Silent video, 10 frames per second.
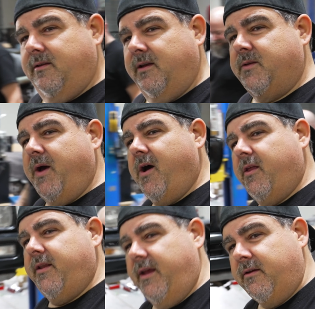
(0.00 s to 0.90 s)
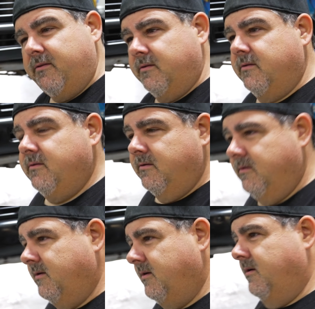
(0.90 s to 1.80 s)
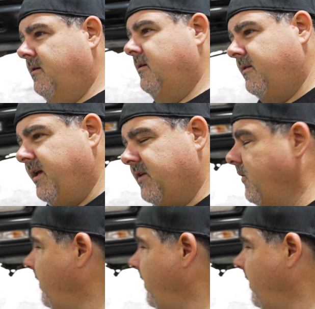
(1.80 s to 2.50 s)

It's my holiday. Thanks for